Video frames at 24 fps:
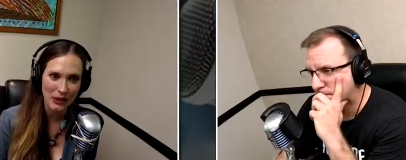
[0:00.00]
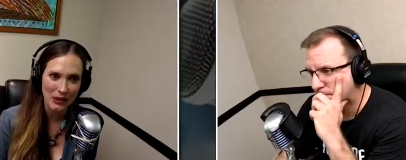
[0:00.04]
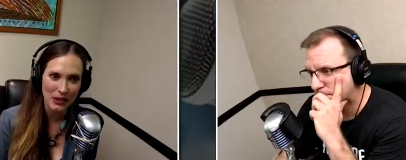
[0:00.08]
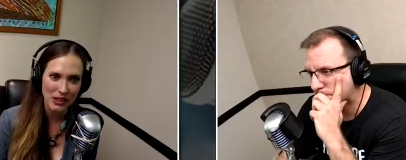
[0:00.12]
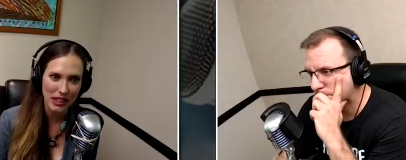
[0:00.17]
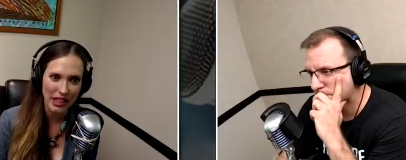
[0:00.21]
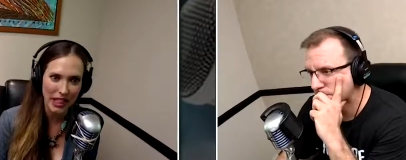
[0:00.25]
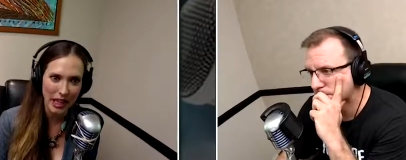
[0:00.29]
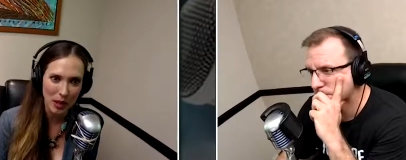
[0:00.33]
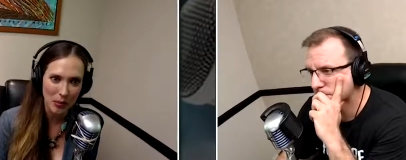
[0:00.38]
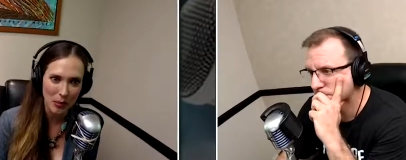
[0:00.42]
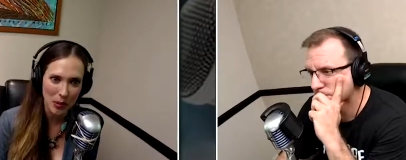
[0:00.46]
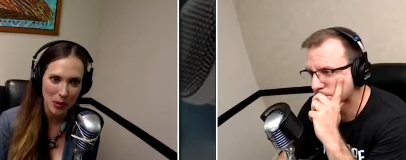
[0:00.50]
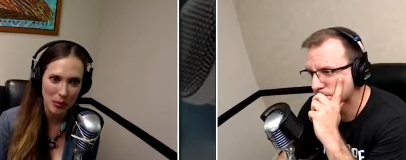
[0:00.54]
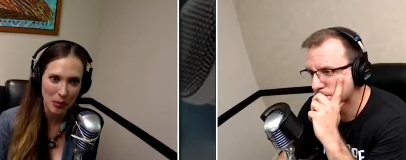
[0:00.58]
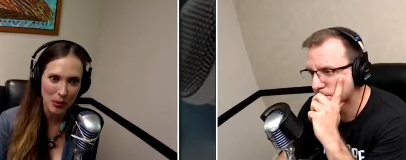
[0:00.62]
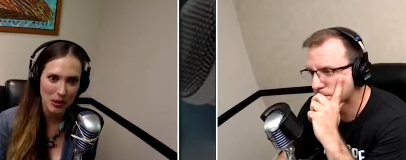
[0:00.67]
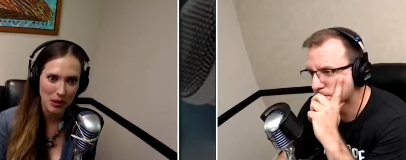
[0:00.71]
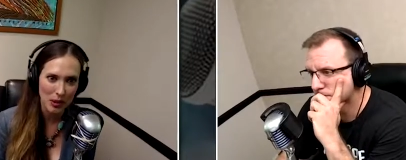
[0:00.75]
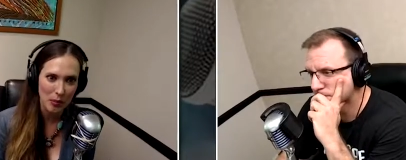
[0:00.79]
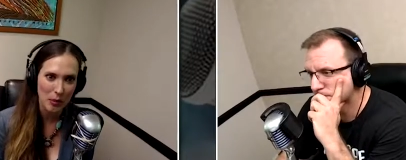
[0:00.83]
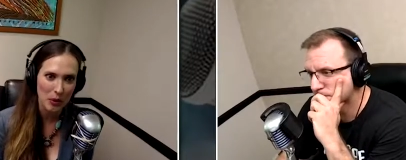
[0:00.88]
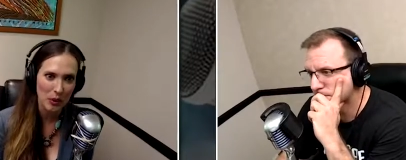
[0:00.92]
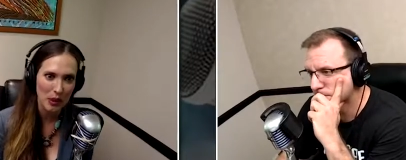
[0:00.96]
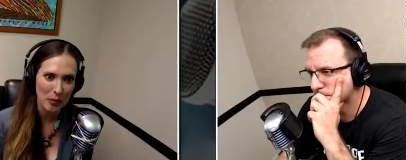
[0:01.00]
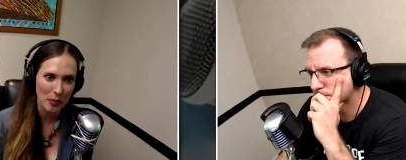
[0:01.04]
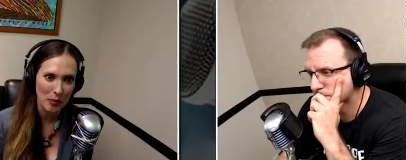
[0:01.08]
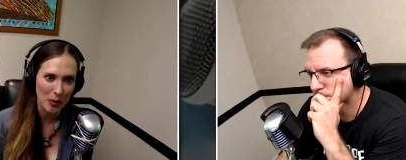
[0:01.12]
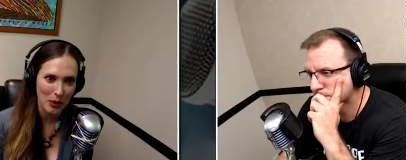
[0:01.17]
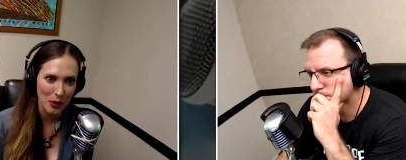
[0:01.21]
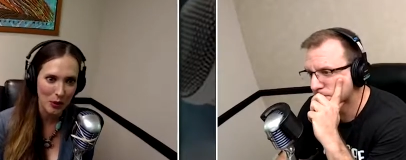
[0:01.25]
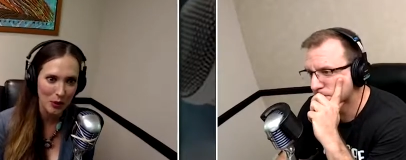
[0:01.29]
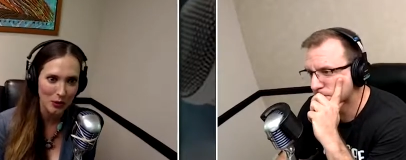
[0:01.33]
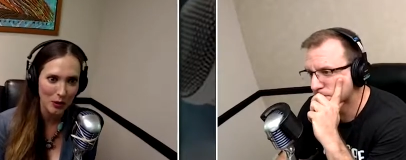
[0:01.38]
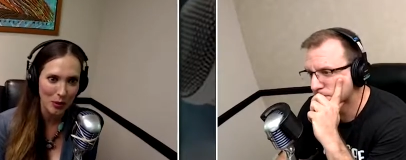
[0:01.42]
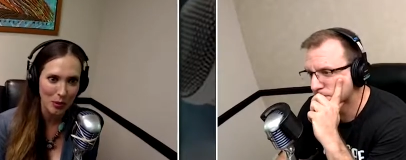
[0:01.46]
Speaker 1: and came up with a pretty
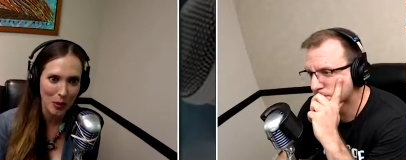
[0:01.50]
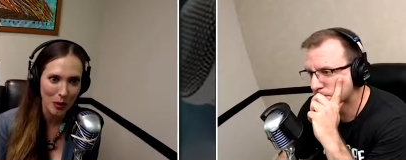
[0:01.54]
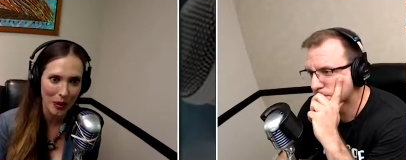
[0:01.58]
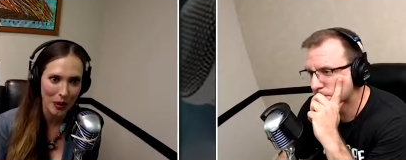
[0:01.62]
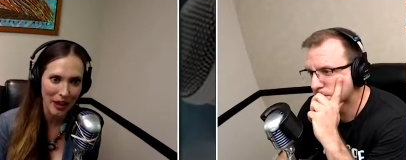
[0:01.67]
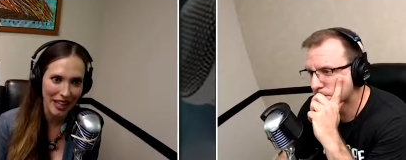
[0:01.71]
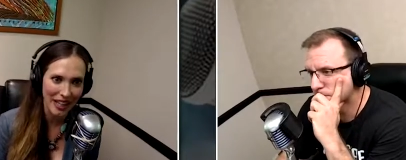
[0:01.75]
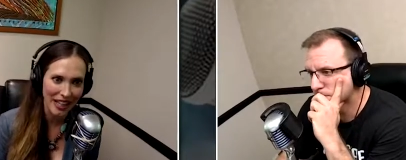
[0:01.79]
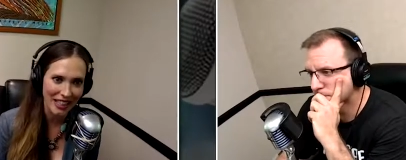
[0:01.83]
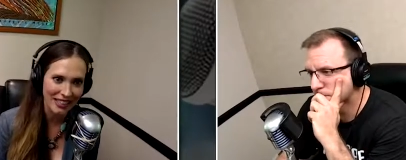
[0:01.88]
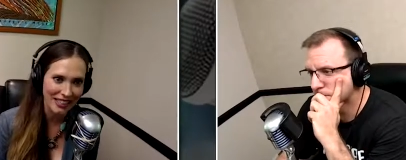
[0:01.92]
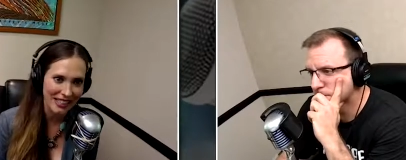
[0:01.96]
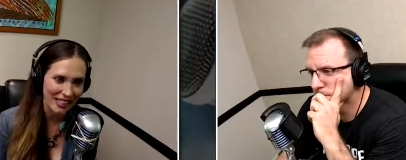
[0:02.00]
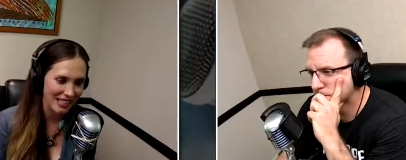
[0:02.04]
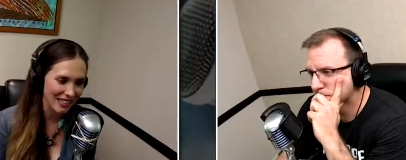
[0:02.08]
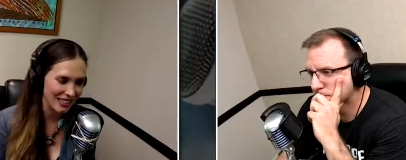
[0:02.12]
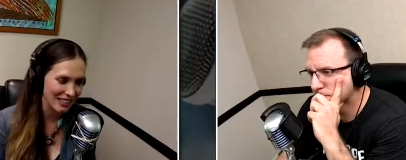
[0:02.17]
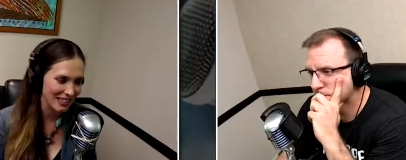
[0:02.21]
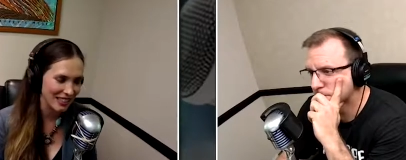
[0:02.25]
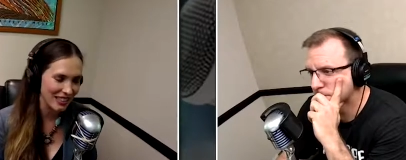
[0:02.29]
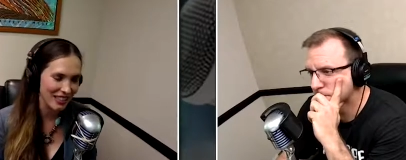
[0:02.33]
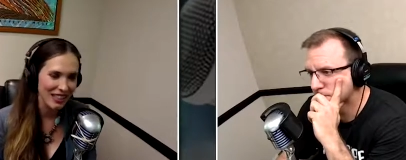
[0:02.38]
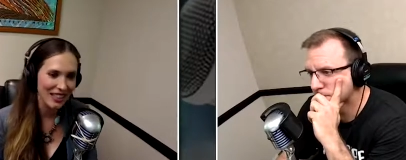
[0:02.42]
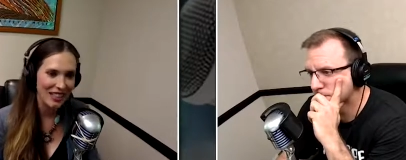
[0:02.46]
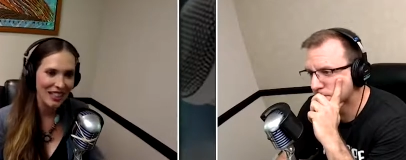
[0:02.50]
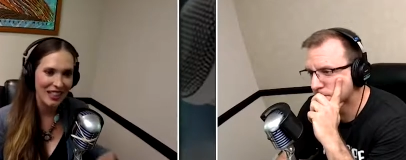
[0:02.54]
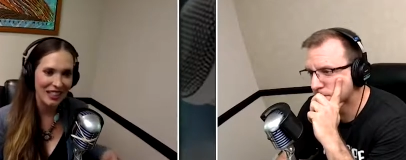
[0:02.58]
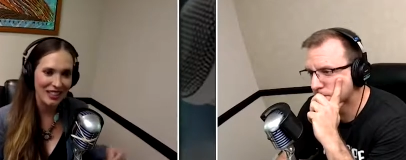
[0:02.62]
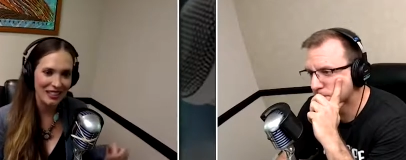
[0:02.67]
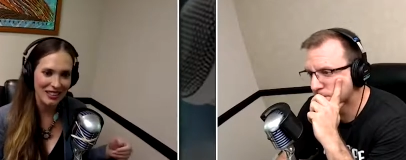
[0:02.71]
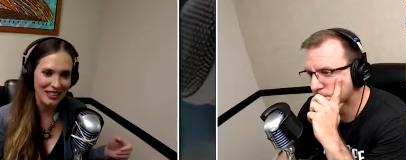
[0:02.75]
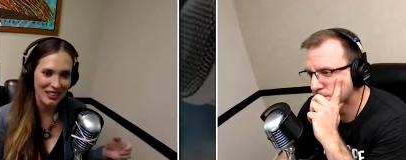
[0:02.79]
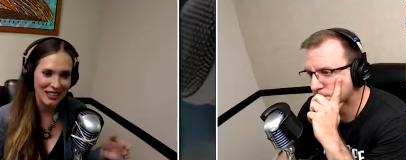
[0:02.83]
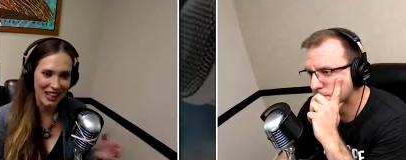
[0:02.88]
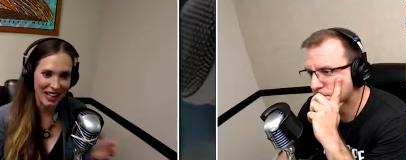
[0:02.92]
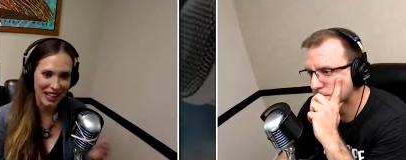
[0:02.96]
beautiful brand that has has
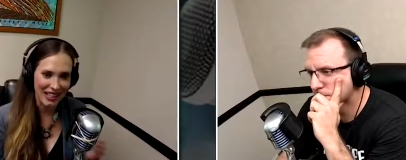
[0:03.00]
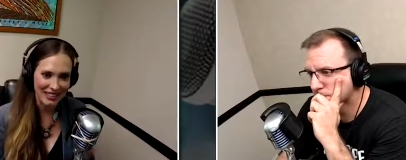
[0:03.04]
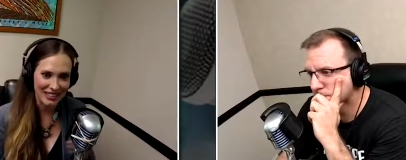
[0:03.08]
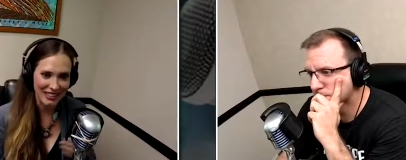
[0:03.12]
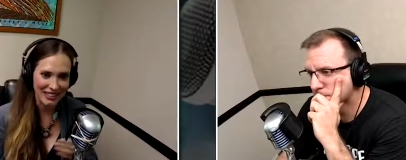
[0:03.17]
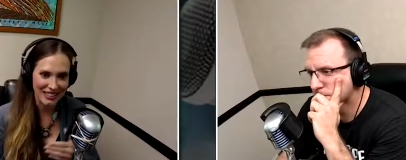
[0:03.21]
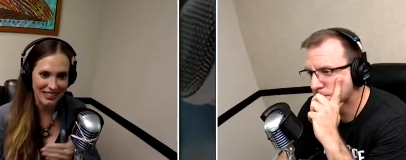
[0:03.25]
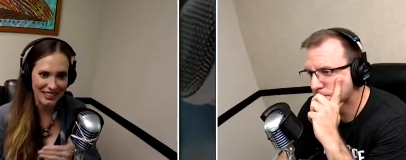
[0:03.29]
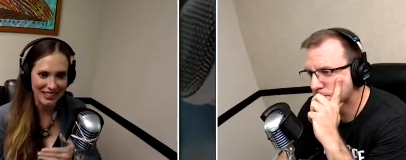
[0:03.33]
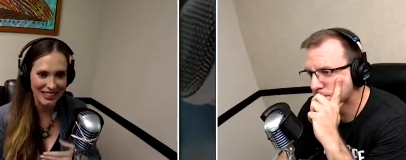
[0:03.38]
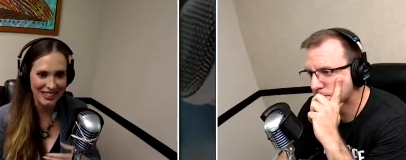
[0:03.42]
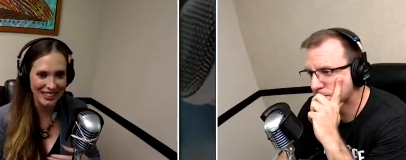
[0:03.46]
lasted